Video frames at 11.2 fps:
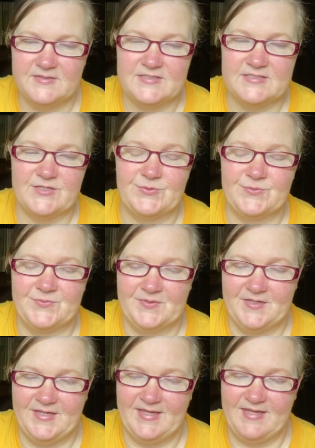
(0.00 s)
So
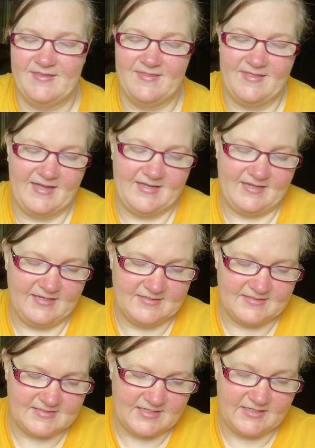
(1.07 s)
that
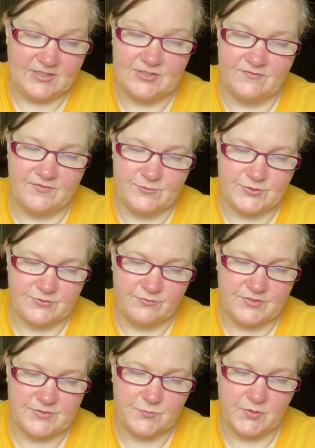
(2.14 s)
is a good devotional
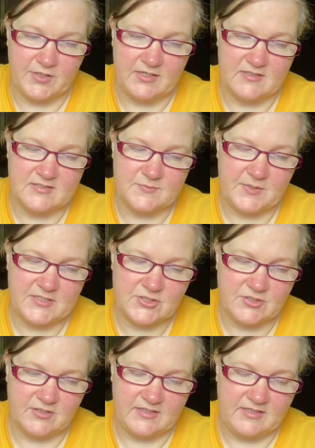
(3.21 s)
this morning.
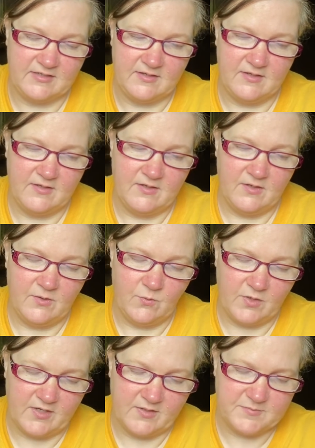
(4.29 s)
Especially
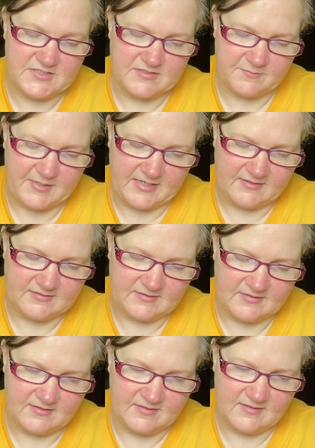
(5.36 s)
what comes to mind
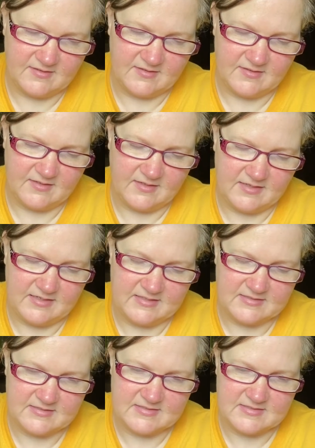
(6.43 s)

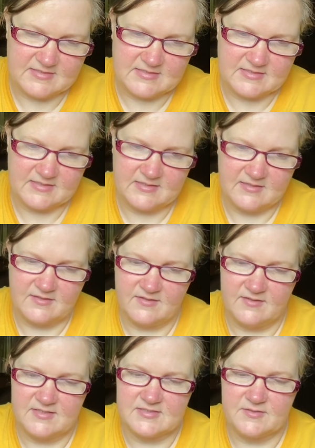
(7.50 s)
is
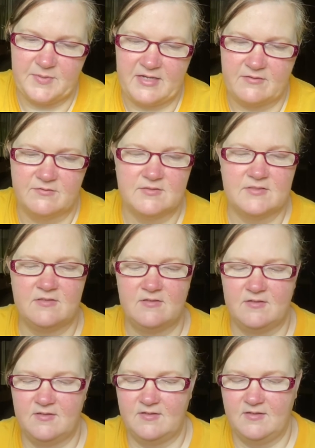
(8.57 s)
this about,
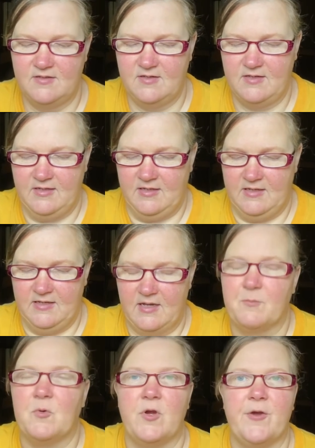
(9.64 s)

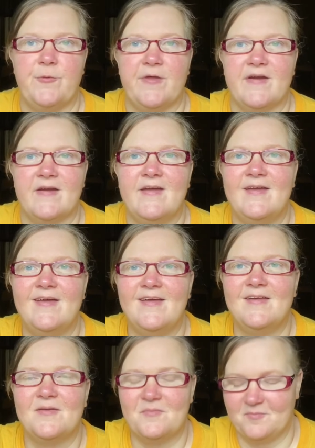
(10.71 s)
I'm going to go there,
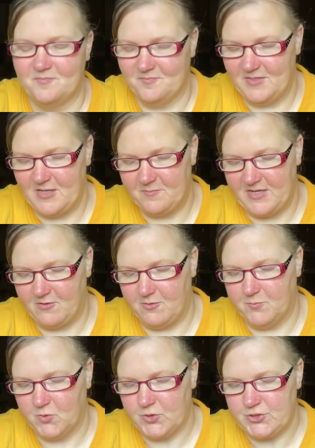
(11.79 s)
about
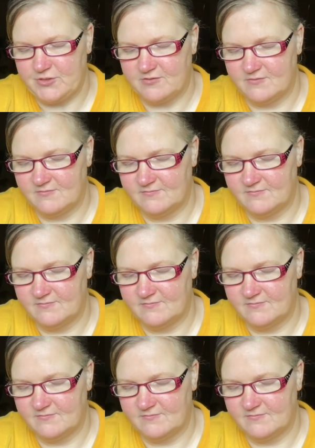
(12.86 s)
abortion.